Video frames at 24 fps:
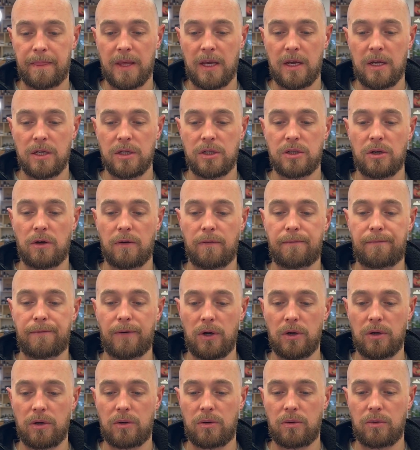So
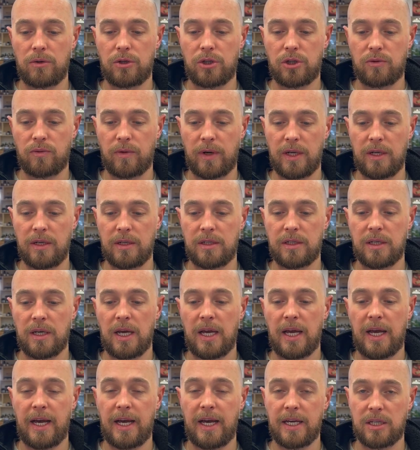follicle shrinks,
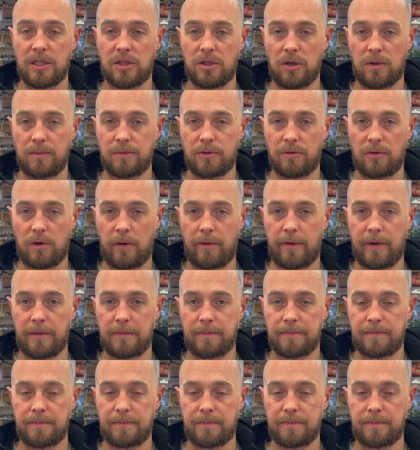hair stops growing.